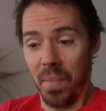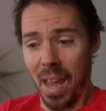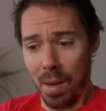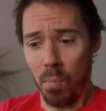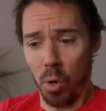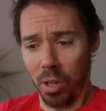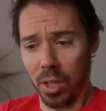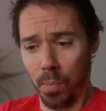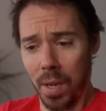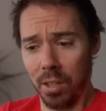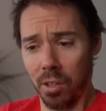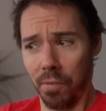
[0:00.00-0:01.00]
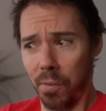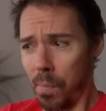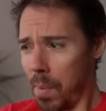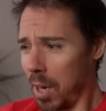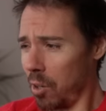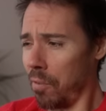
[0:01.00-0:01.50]
and more expensive for
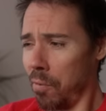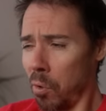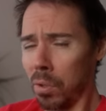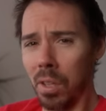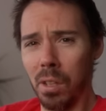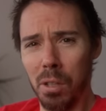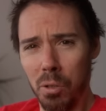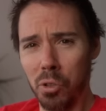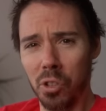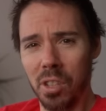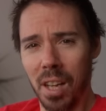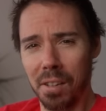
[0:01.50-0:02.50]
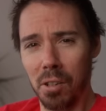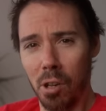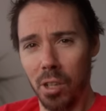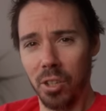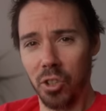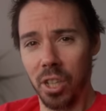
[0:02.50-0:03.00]
micro four loser
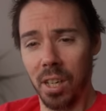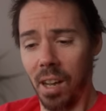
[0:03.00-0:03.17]
technology.